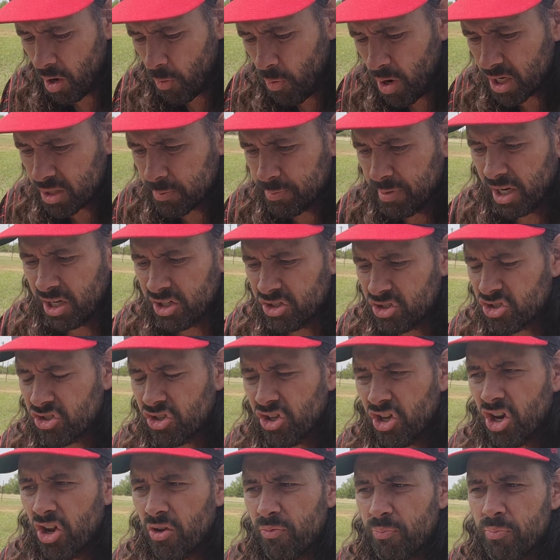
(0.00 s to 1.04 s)
I watched, be like, just
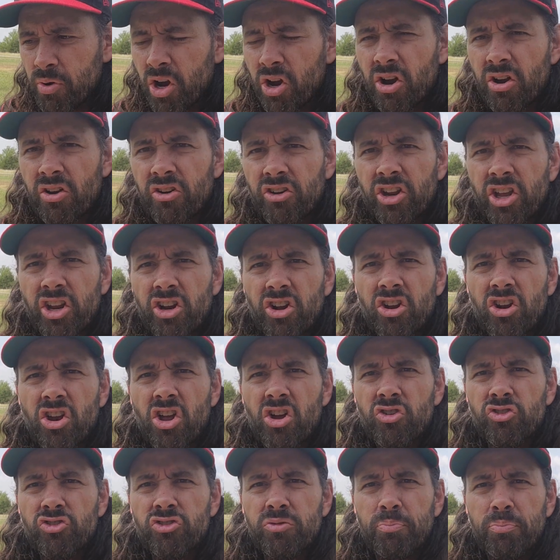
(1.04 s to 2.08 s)
get a pair of needle
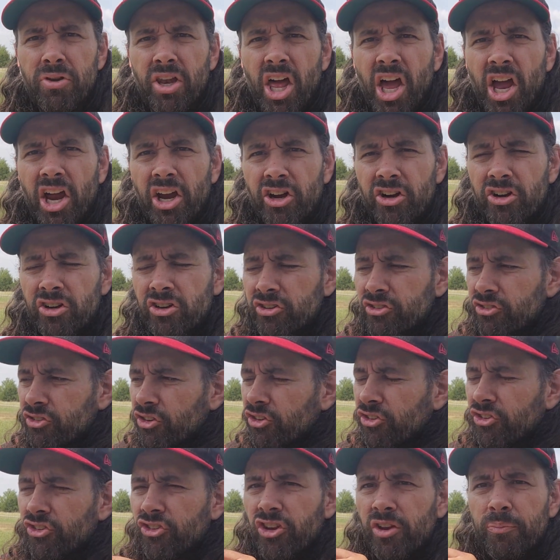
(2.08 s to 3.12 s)
nose pliers
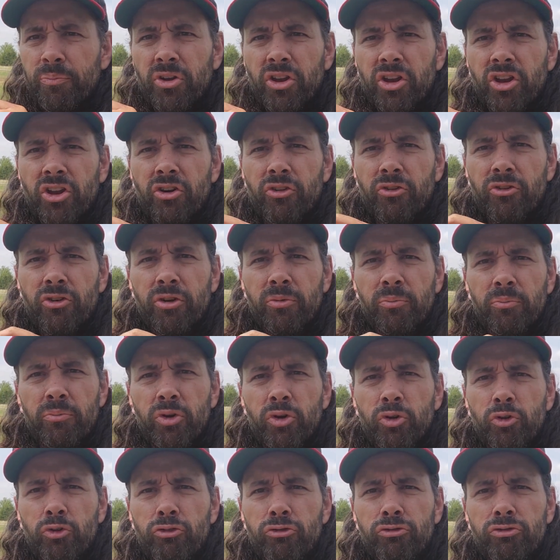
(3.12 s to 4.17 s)
and simply
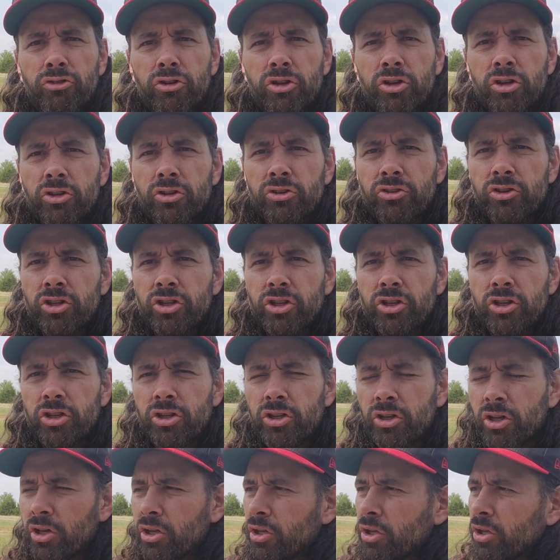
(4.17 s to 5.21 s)
remove
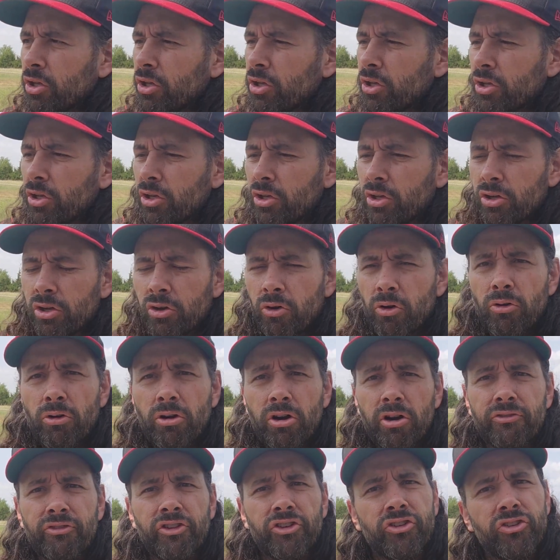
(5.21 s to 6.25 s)
the
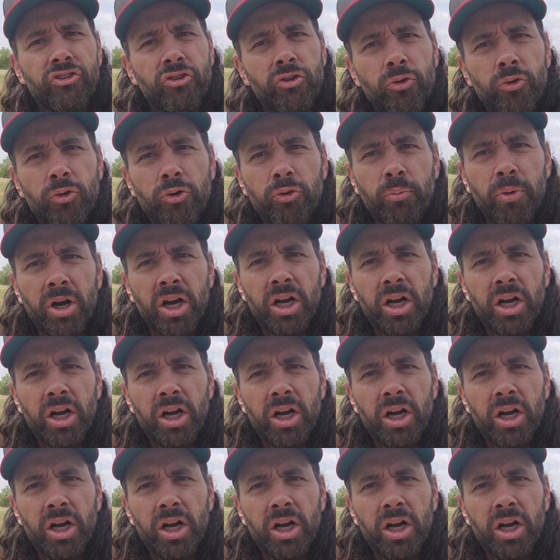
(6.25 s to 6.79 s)
orifice tube.